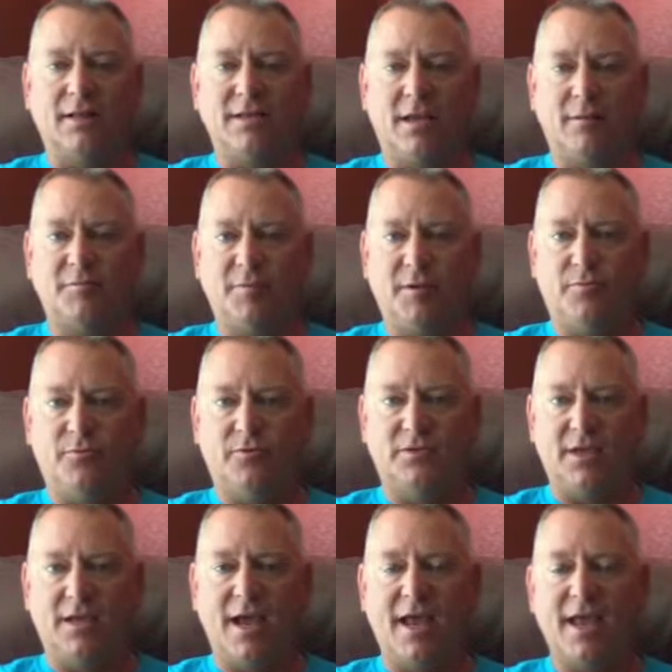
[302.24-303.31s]
of times people will
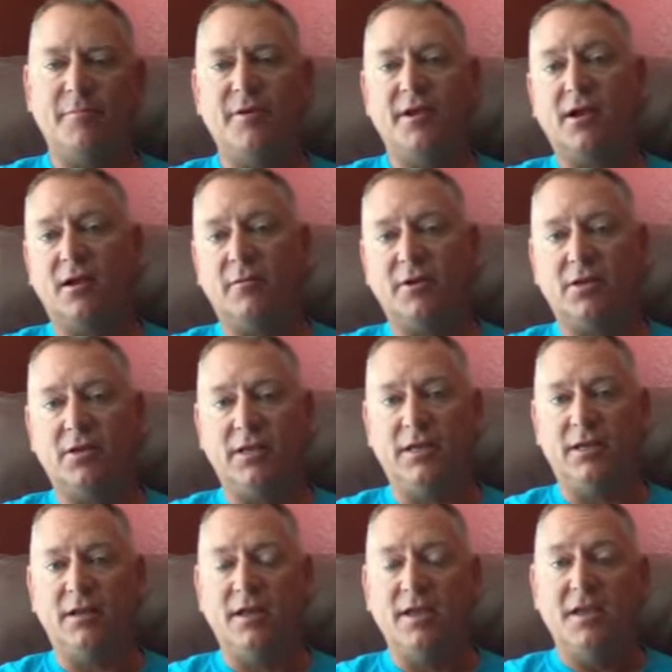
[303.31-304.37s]
say, I had my carpet
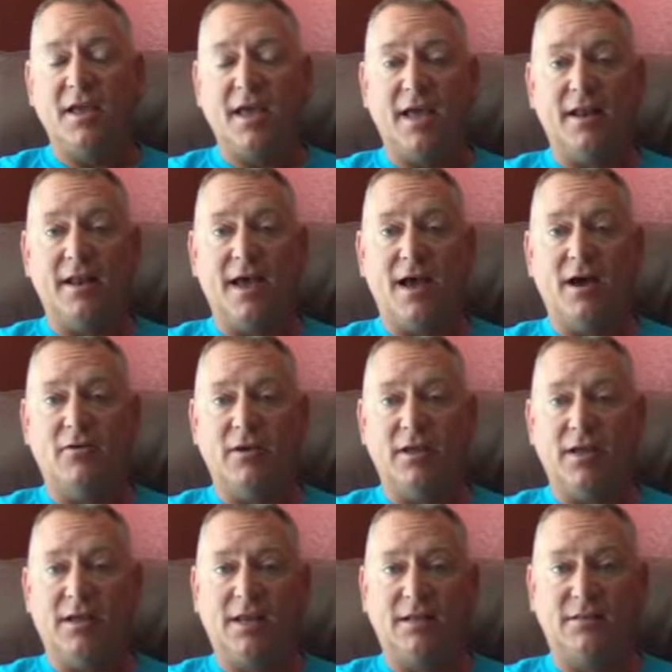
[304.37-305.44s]
cleaned and now
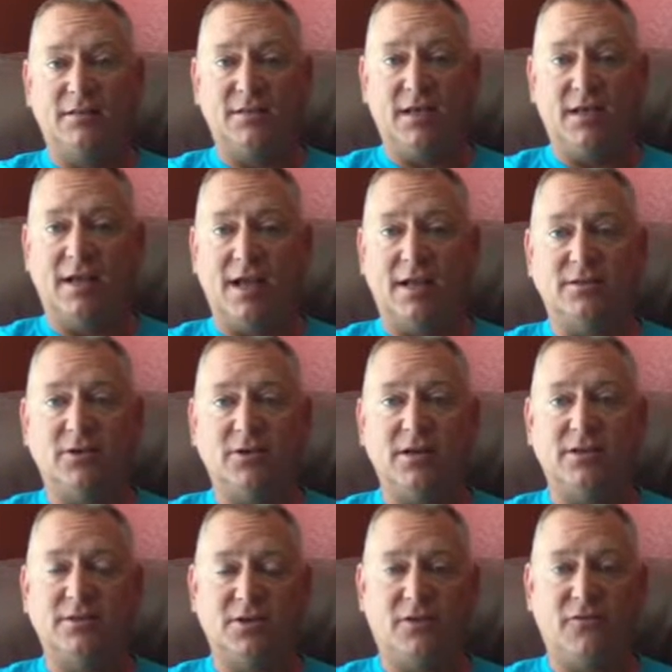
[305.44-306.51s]
it got
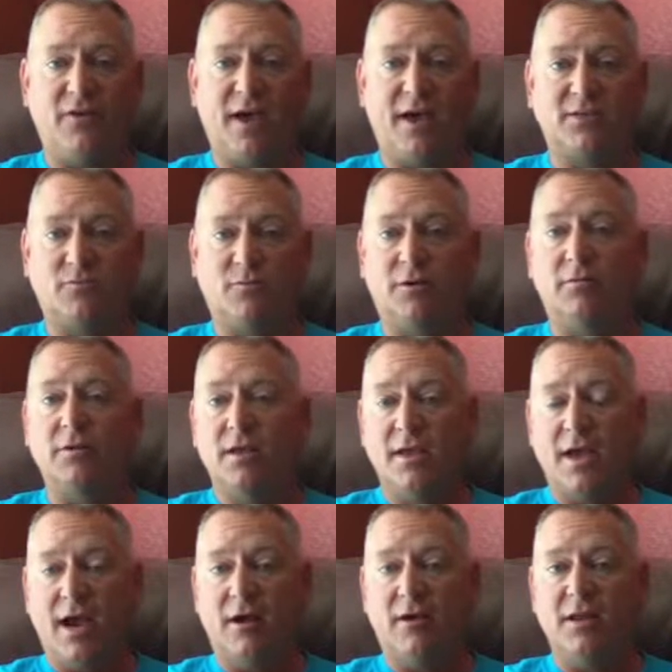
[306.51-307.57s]
dirty so fast. Well,
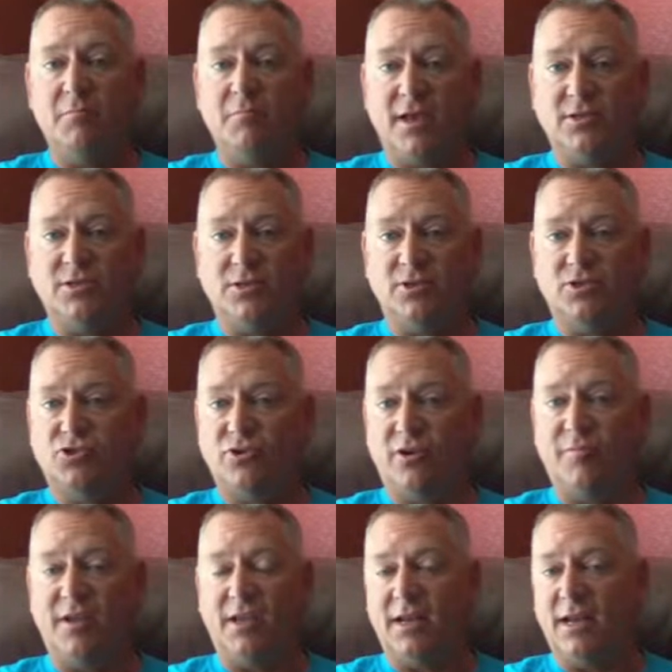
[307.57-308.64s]
I already mentioned
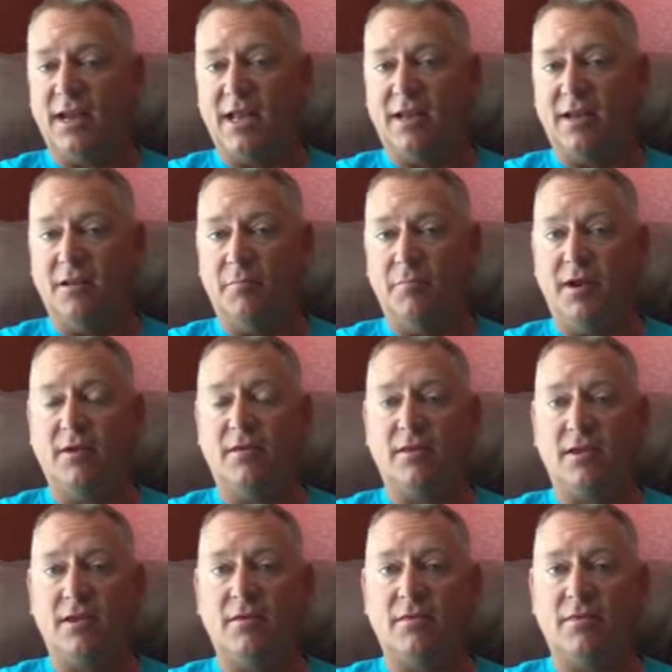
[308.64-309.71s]
stripping it naked and bare.
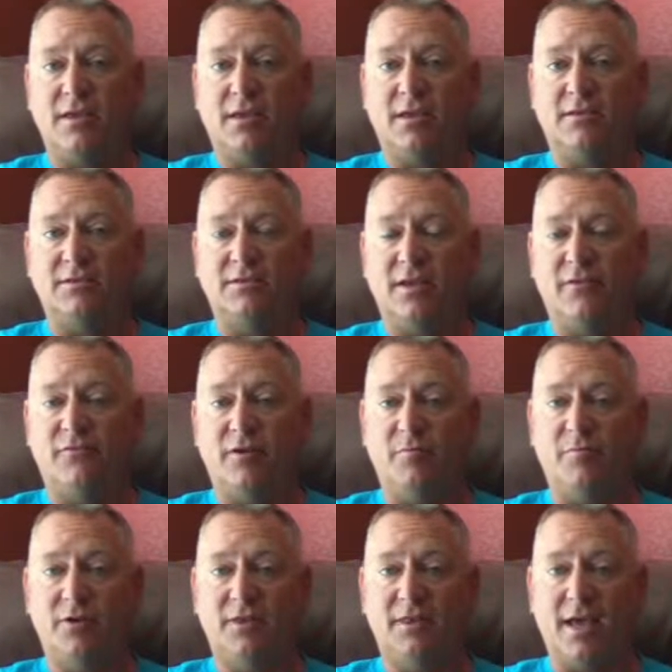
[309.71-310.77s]
The other thing is if we
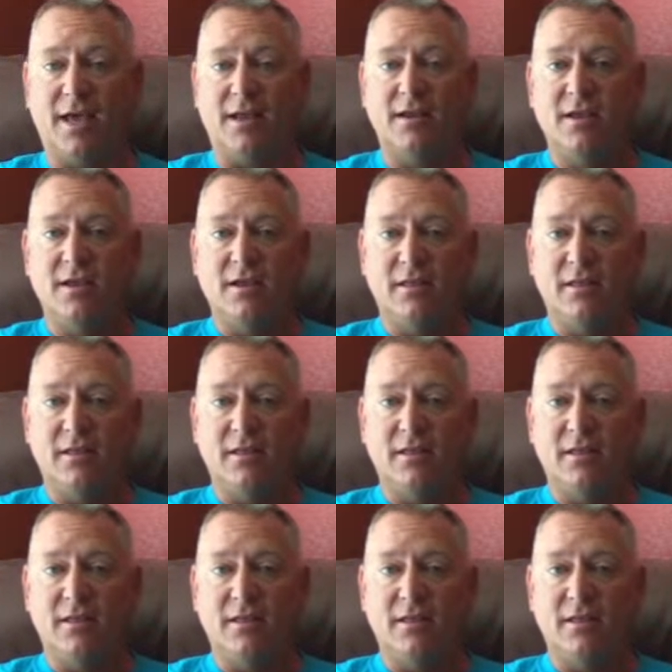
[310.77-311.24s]
put that